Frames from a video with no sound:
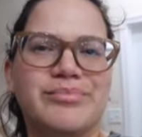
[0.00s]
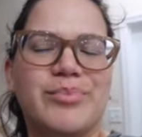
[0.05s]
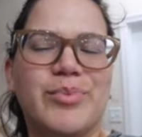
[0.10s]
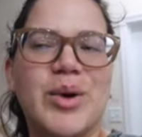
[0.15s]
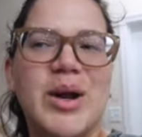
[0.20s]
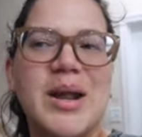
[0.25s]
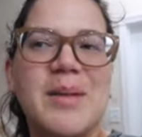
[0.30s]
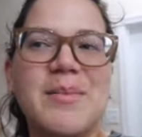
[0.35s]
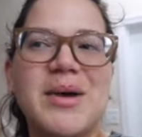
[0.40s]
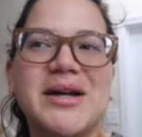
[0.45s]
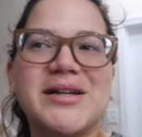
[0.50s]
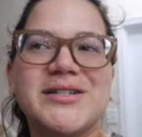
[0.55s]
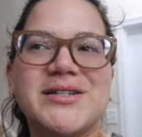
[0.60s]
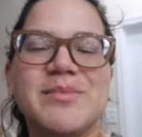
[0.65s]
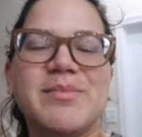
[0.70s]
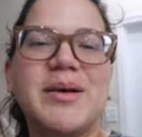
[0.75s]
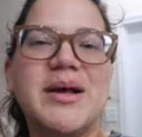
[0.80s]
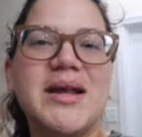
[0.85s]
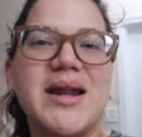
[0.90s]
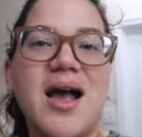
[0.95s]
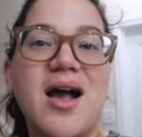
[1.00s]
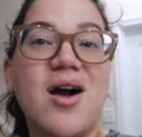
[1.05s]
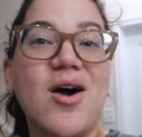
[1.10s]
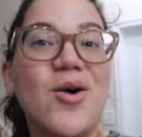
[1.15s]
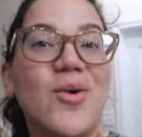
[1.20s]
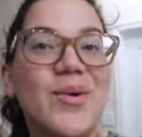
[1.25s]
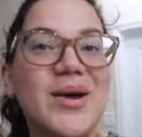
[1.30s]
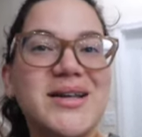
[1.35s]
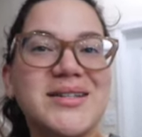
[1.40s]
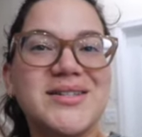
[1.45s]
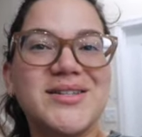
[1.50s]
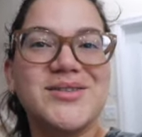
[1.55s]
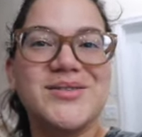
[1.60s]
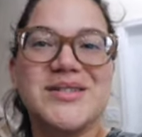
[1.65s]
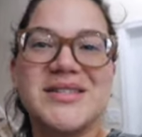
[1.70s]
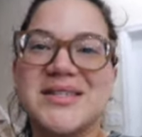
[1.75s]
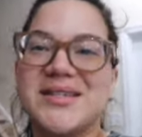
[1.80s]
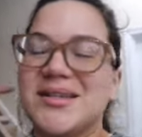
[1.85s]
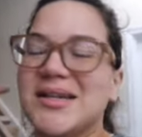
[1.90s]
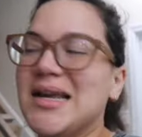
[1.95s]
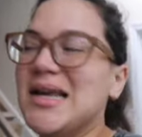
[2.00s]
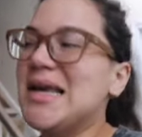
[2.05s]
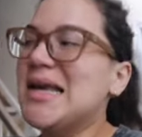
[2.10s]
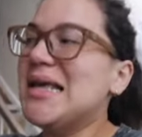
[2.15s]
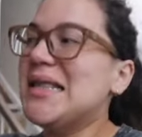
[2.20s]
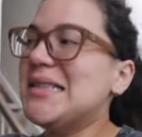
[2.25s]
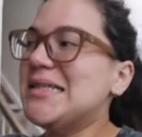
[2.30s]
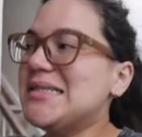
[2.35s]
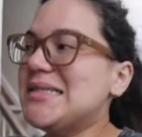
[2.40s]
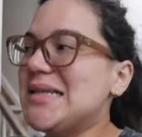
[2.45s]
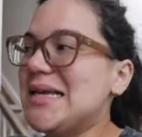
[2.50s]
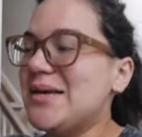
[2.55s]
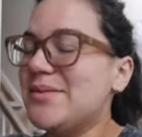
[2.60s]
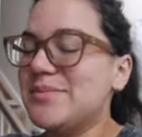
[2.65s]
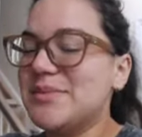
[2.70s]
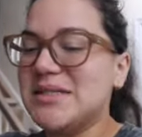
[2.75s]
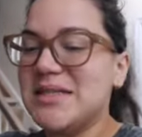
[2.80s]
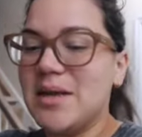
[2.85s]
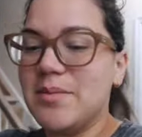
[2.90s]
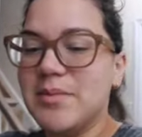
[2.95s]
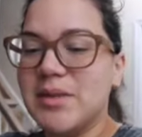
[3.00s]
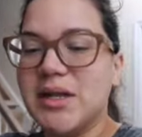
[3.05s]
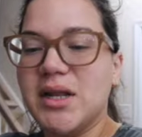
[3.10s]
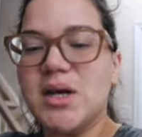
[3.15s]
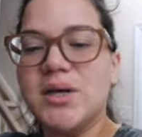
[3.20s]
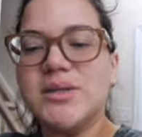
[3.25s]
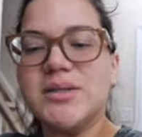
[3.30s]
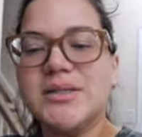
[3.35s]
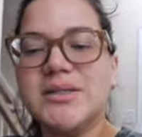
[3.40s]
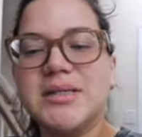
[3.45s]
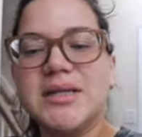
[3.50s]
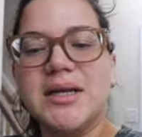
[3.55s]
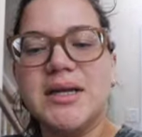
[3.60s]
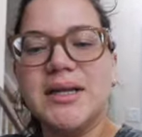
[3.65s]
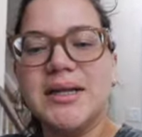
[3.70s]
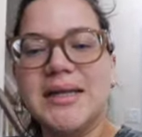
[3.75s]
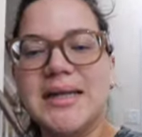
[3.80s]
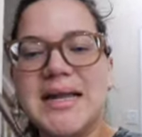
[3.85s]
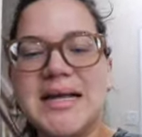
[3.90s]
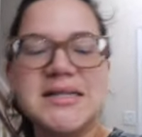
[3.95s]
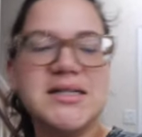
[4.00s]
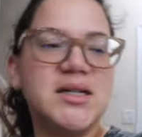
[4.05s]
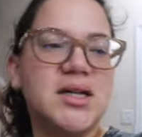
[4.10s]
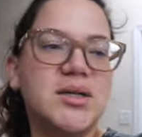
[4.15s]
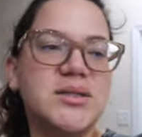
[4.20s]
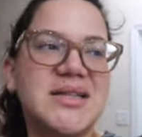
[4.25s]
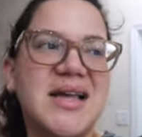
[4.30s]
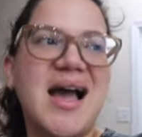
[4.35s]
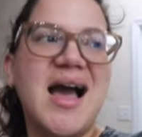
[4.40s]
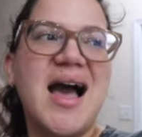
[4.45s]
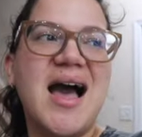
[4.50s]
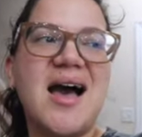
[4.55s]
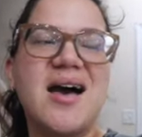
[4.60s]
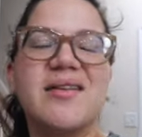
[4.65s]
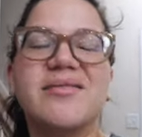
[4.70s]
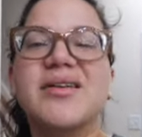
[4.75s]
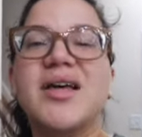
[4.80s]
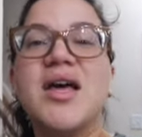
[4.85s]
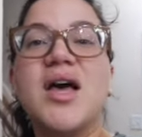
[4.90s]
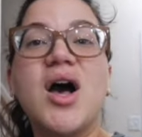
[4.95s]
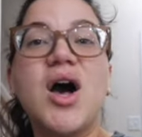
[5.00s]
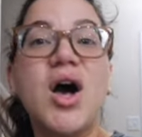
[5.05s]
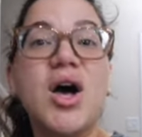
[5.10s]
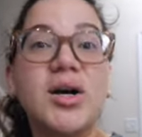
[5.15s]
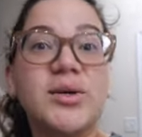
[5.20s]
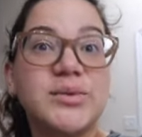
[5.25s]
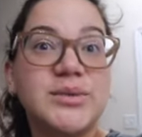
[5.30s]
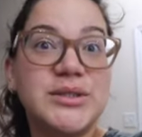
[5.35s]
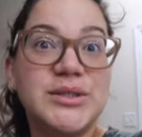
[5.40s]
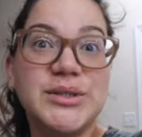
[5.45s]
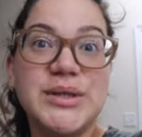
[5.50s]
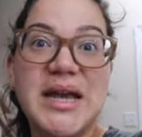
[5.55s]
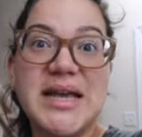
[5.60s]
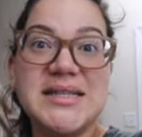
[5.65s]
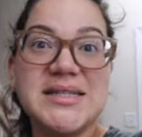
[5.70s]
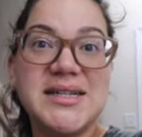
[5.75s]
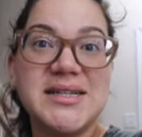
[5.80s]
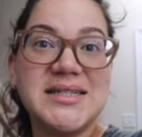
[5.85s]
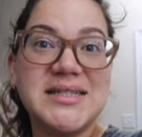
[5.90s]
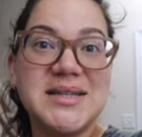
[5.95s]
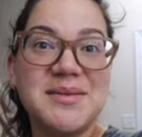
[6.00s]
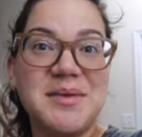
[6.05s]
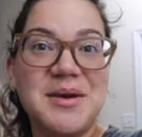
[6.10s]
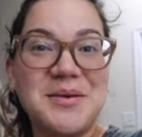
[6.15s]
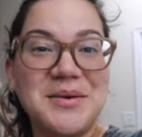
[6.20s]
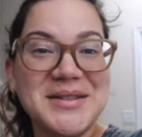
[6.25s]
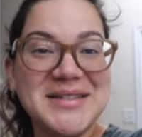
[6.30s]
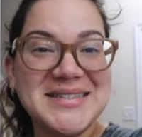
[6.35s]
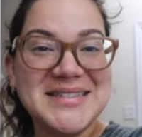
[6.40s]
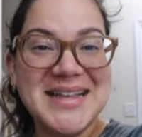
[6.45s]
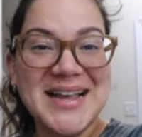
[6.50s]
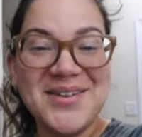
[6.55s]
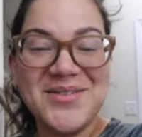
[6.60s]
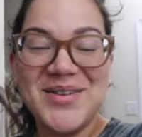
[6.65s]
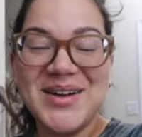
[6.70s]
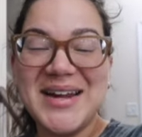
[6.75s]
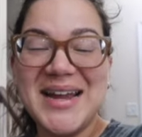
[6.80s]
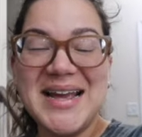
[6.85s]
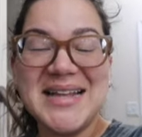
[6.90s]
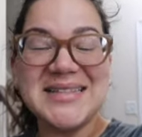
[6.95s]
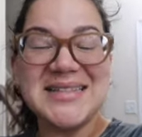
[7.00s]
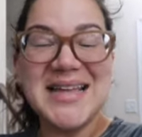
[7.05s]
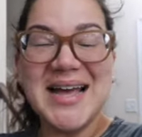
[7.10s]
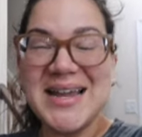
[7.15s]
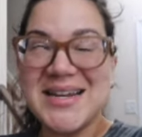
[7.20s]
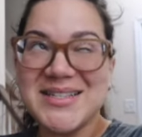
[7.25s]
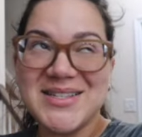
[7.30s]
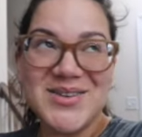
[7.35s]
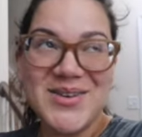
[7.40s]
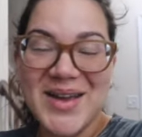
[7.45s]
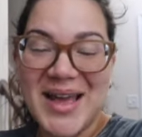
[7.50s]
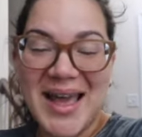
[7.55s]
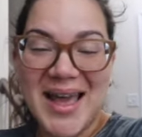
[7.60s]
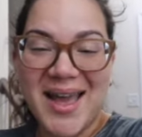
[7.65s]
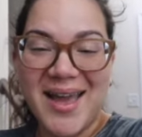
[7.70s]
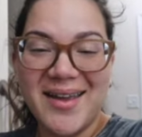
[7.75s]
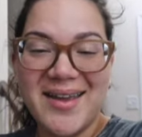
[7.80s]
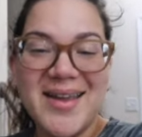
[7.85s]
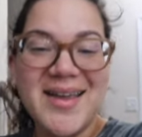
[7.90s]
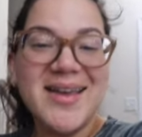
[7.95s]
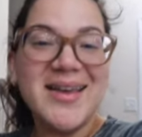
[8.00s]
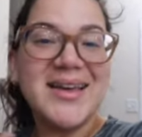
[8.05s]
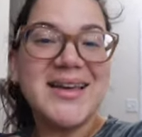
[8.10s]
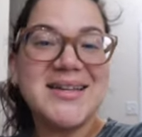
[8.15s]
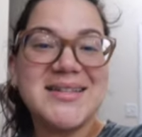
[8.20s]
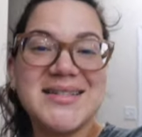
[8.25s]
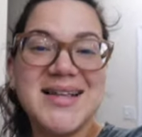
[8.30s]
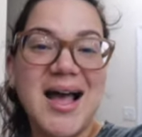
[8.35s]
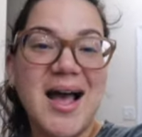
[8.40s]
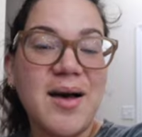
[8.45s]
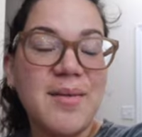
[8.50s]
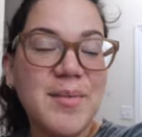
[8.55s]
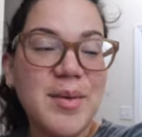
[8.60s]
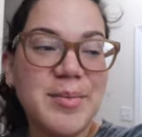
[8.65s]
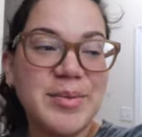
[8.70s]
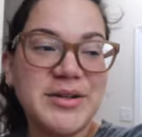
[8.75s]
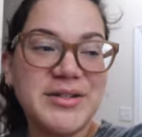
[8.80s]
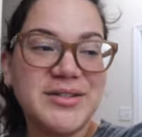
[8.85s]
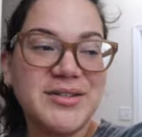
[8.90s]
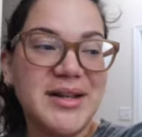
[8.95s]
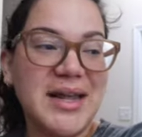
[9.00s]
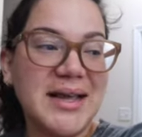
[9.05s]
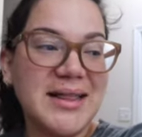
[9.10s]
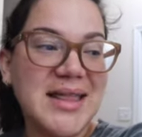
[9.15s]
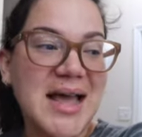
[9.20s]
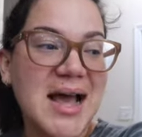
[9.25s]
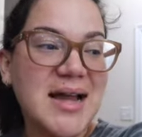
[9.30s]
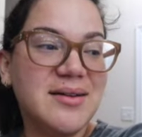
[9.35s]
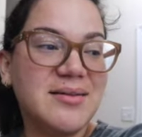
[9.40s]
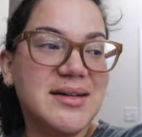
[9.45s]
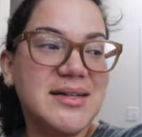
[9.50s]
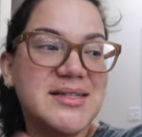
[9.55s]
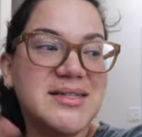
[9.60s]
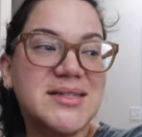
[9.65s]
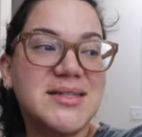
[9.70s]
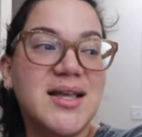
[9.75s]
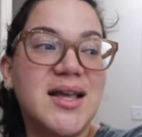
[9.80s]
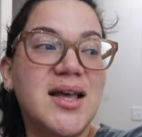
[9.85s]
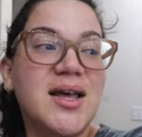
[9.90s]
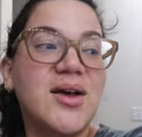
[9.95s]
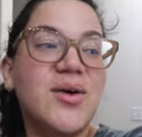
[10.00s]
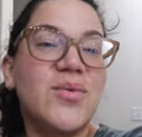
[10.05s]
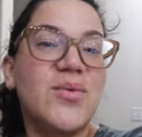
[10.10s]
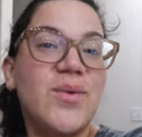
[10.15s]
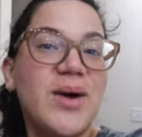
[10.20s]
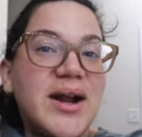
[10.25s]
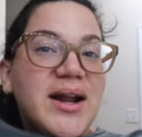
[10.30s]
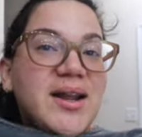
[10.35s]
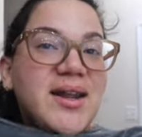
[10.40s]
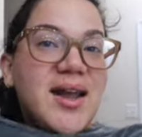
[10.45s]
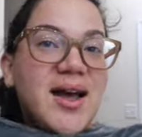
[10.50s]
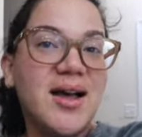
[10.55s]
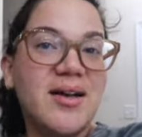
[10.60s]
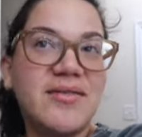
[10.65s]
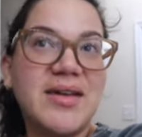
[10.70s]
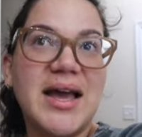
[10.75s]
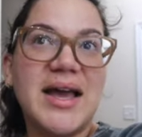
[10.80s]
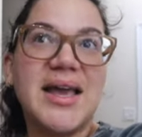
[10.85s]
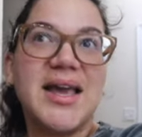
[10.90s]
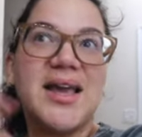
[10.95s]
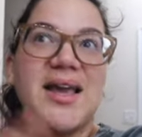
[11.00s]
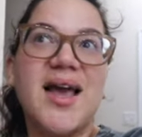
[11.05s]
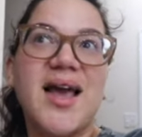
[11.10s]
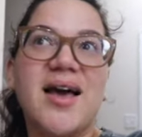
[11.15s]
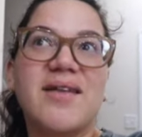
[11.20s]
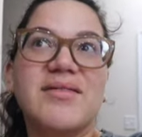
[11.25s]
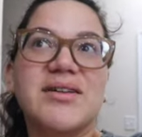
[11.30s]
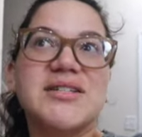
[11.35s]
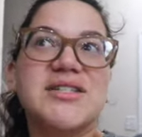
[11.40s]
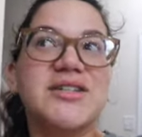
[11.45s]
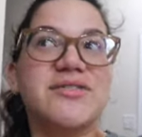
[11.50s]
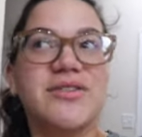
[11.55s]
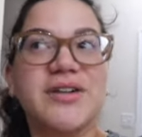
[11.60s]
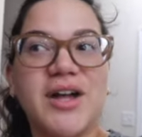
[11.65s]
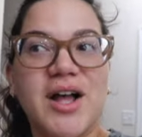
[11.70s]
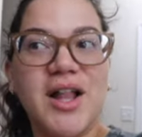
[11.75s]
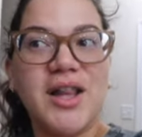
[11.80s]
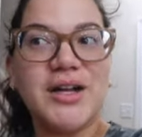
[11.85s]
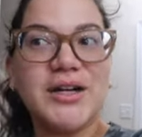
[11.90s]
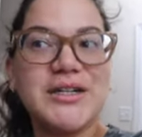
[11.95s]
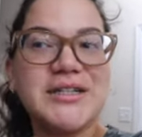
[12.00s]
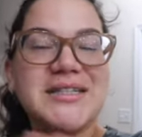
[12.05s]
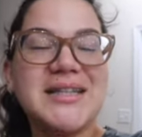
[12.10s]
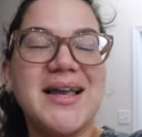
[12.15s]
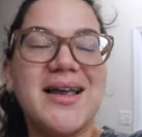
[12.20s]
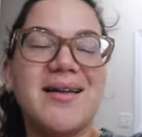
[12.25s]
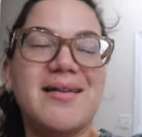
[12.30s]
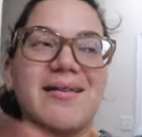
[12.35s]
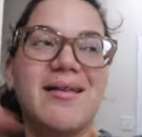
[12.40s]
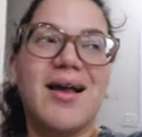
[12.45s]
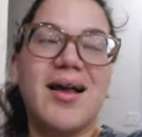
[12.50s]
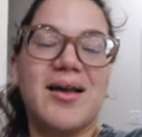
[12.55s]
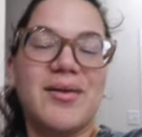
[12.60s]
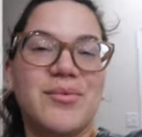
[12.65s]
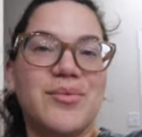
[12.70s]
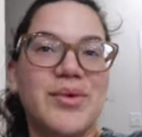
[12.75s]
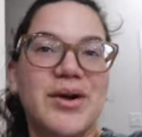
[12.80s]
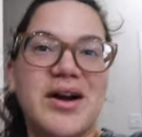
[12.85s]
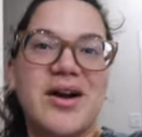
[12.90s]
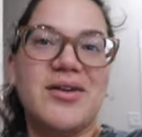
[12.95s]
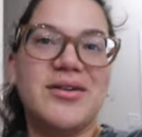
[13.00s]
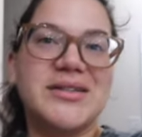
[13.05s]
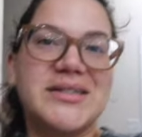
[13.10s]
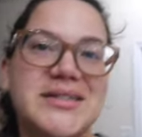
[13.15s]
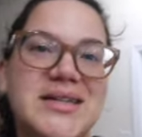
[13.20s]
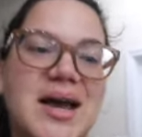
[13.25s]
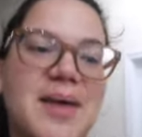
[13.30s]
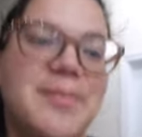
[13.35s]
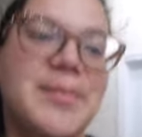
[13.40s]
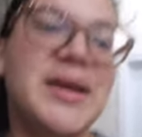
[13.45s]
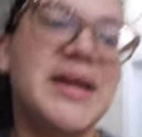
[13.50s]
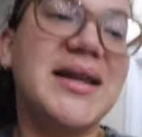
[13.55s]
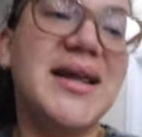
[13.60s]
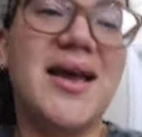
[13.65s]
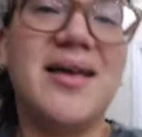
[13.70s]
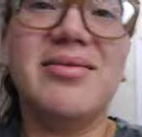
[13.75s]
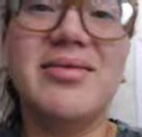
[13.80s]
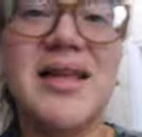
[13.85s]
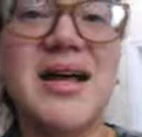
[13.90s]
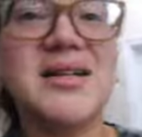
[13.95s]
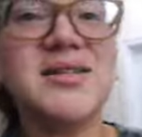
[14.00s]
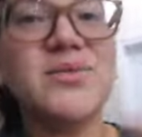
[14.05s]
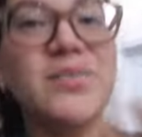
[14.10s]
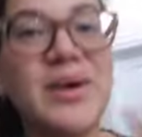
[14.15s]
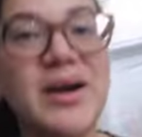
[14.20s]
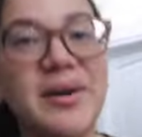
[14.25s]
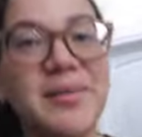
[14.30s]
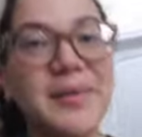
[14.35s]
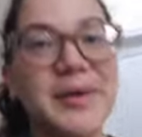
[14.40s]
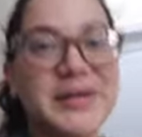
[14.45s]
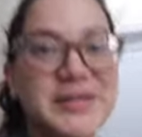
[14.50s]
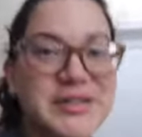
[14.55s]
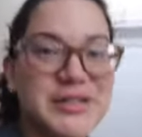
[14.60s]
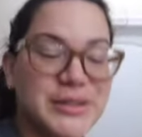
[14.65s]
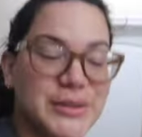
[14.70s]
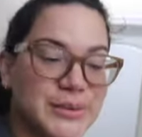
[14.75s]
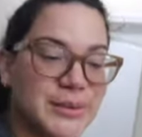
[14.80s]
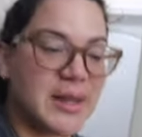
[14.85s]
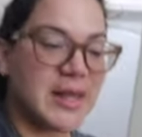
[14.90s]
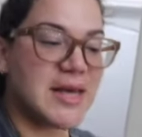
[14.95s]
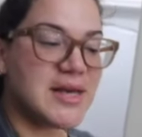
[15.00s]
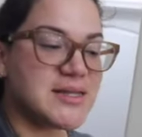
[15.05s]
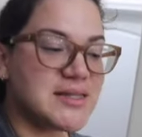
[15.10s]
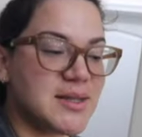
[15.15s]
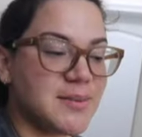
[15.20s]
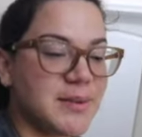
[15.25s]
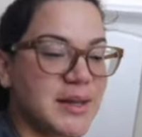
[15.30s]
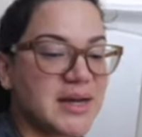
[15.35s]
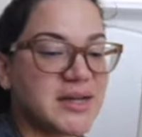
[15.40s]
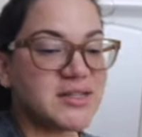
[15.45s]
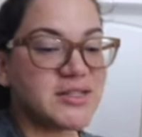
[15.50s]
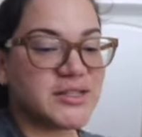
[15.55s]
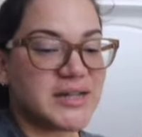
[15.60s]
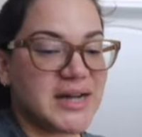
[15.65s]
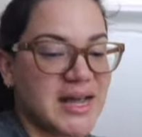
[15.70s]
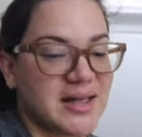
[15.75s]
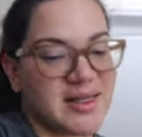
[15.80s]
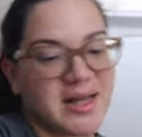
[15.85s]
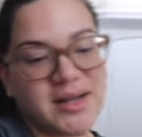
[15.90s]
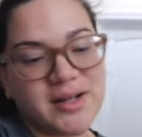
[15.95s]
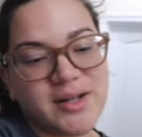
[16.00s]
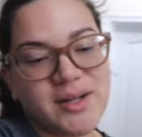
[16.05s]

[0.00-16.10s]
pretty much but I always using the same same clothes less clothes I have always you guys gonna see me with the same one and that is okay because I'm a person like that because what I love I can have in different colors and I wear all the time but yeah that's what I'm gonna do so I'm gonna donate that